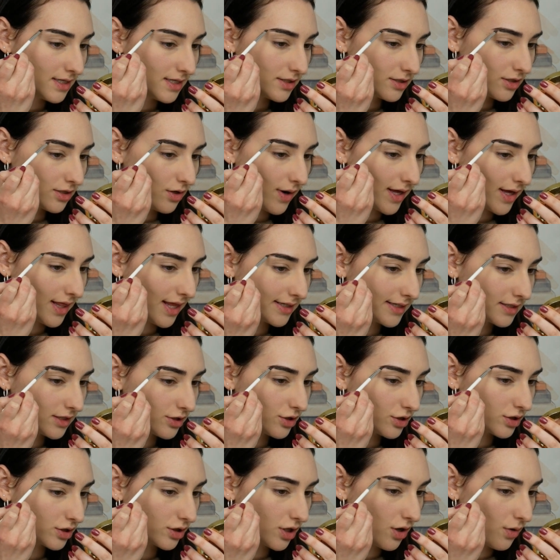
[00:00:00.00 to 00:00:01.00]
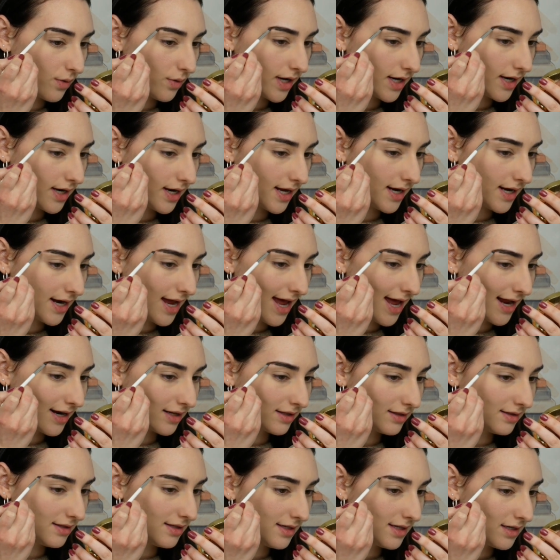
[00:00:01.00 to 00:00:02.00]
So I like to just go in and add
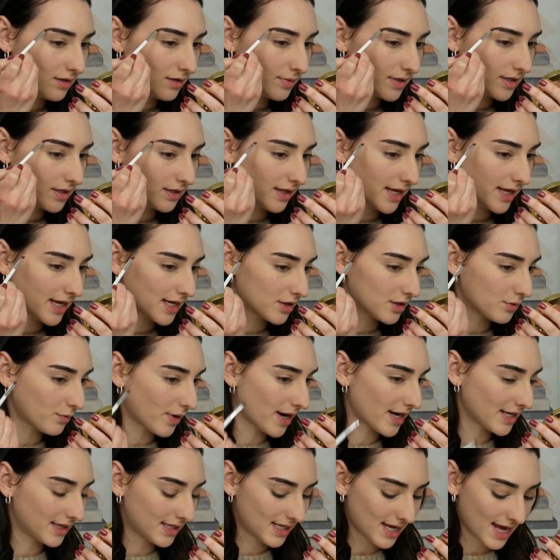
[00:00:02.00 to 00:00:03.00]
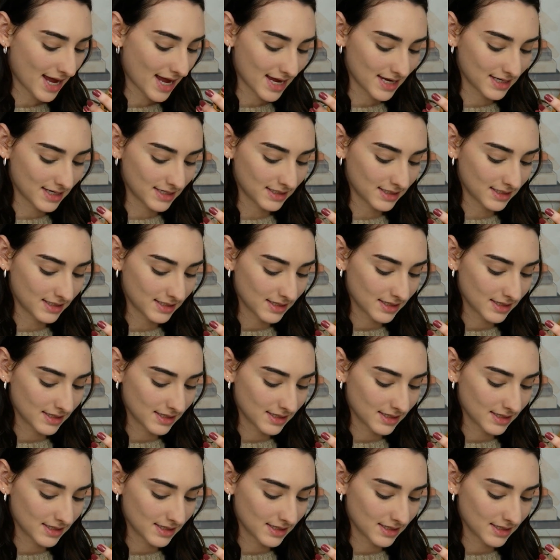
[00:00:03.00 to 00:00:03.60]
a little bit of length right at the end.